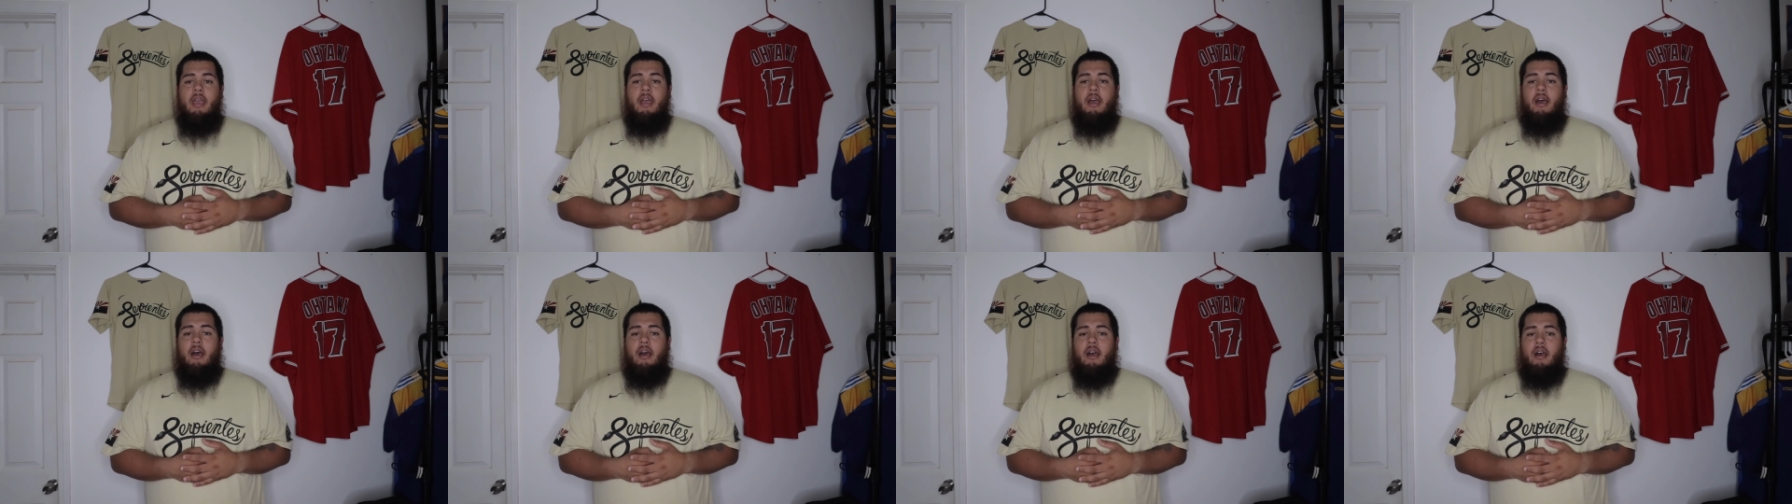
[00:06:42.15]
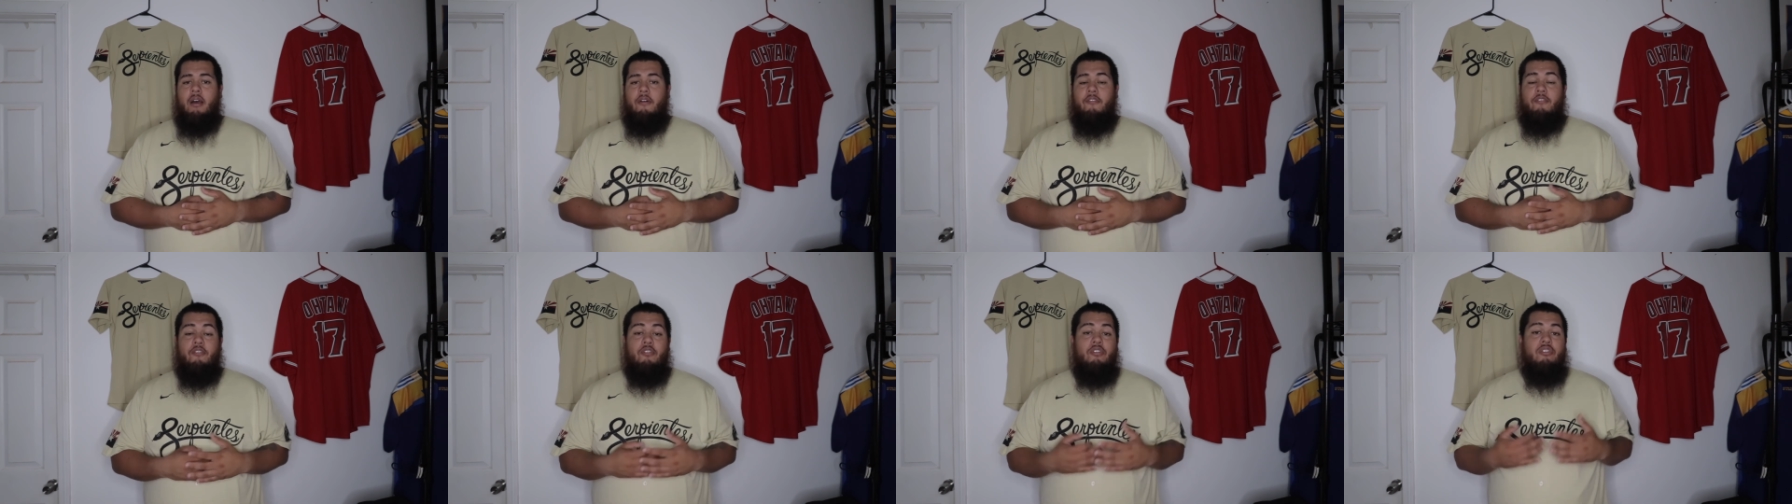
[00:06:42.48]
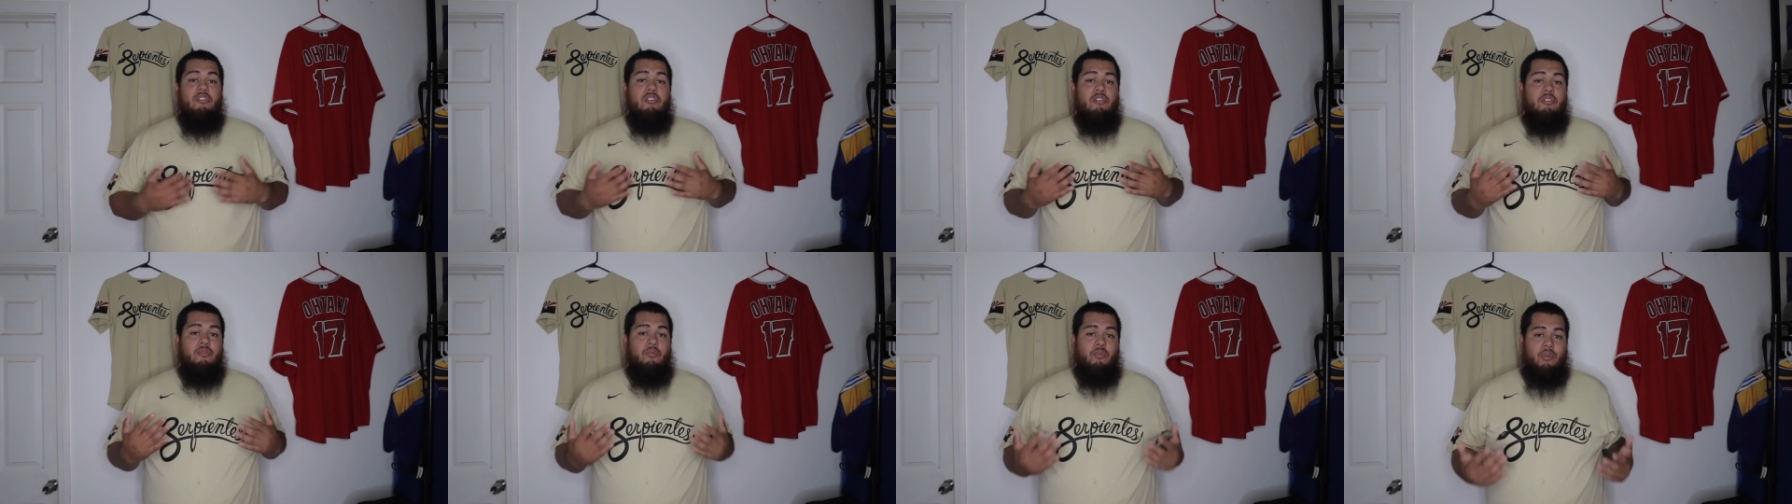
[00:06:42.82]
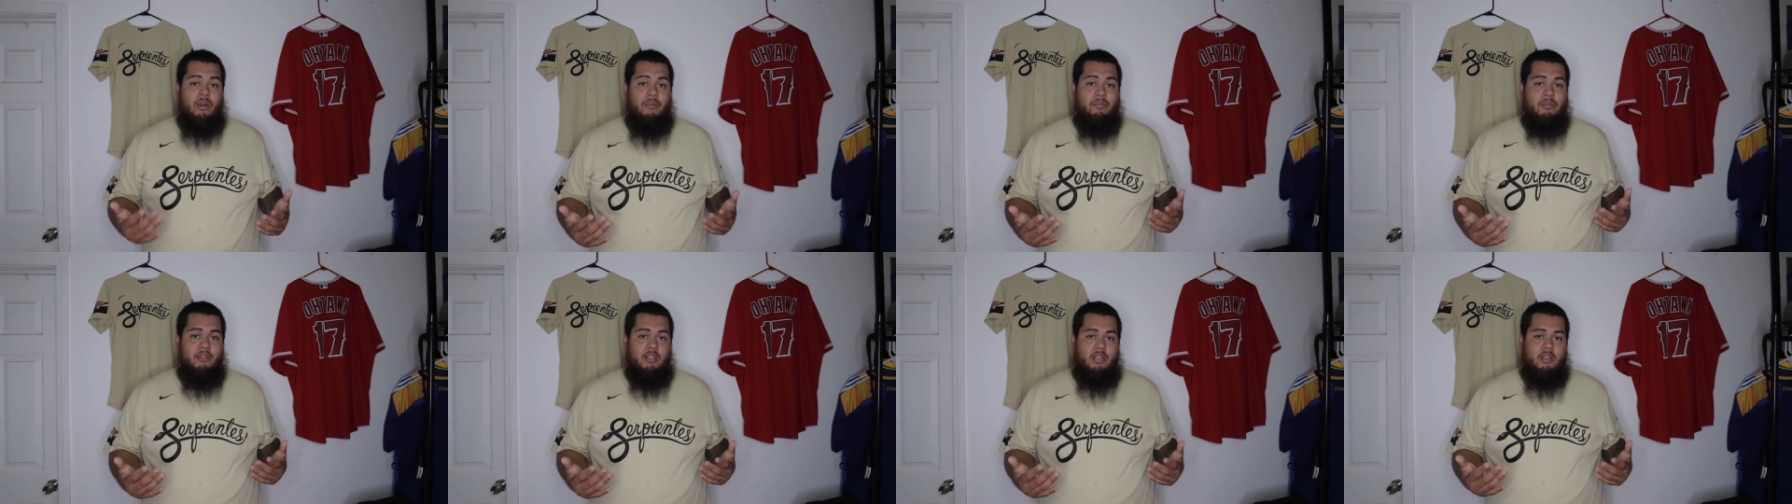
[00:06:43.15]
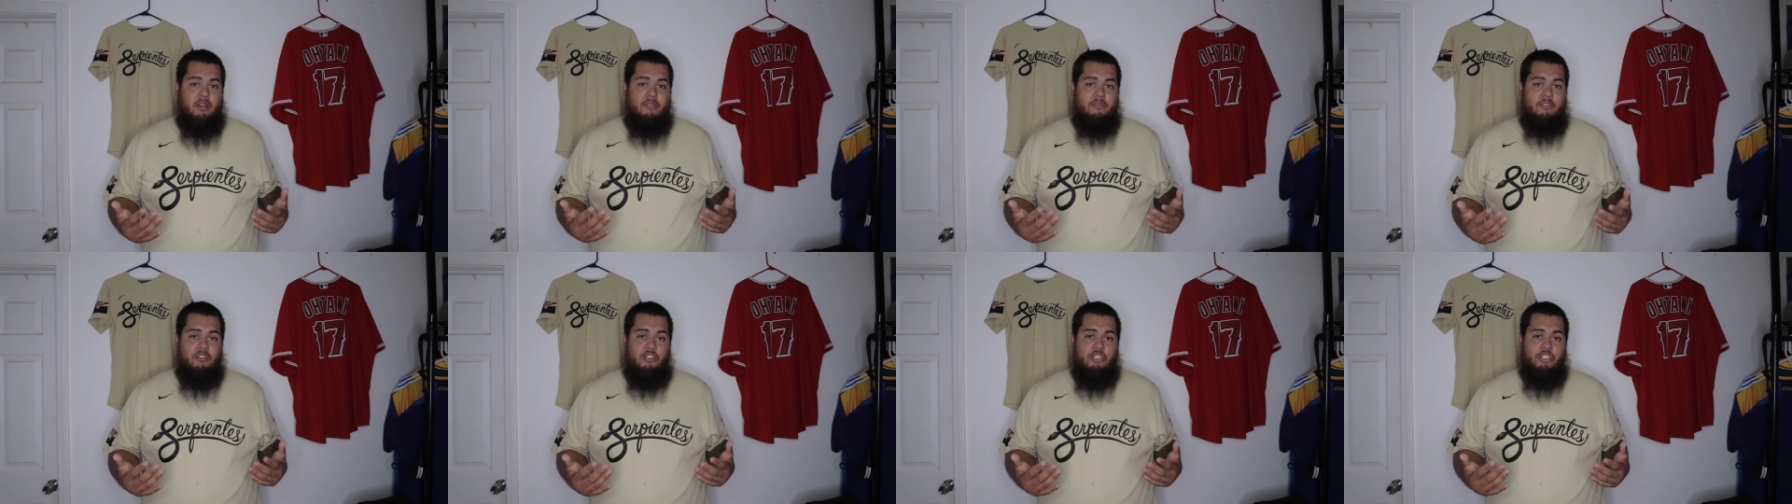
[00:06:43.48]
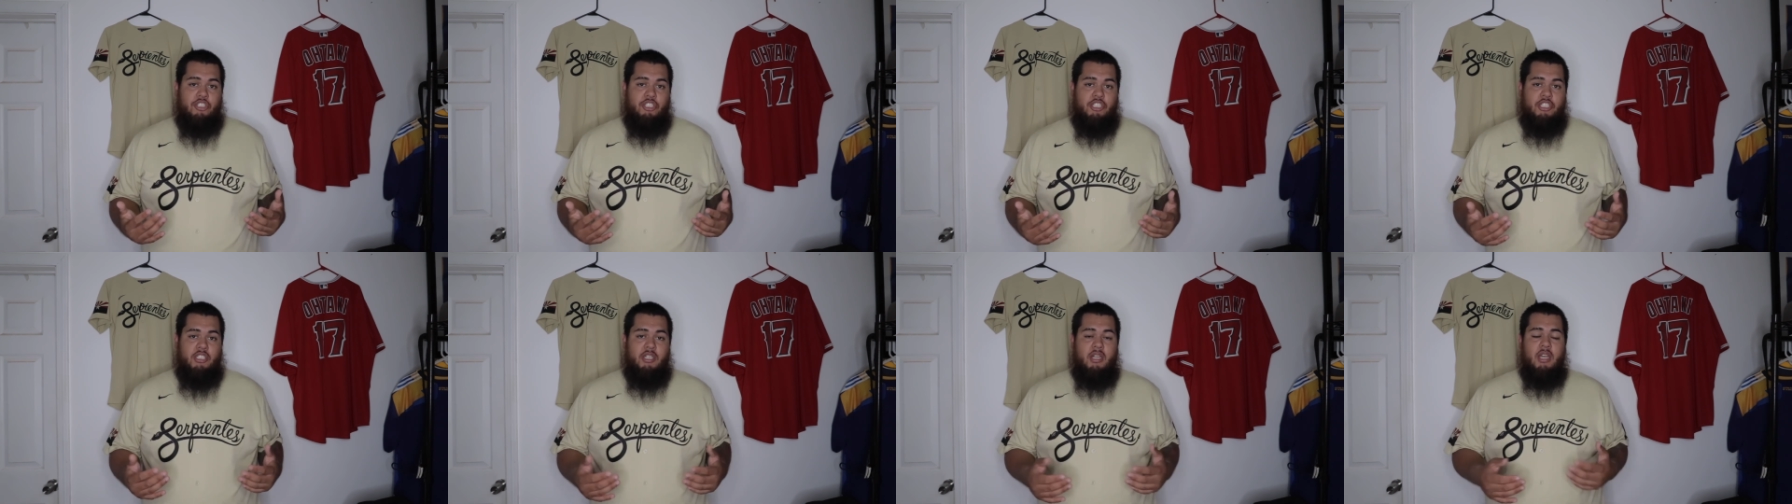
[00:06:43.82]
uh, for the replica
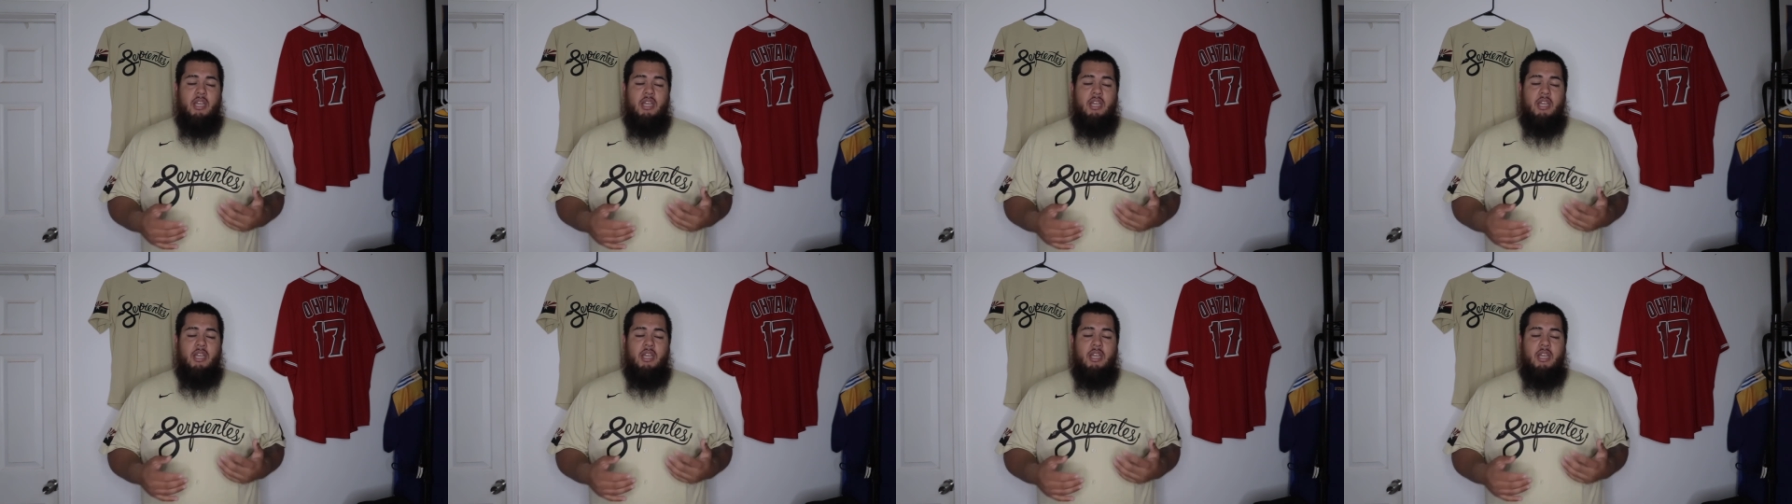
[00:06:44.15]
version.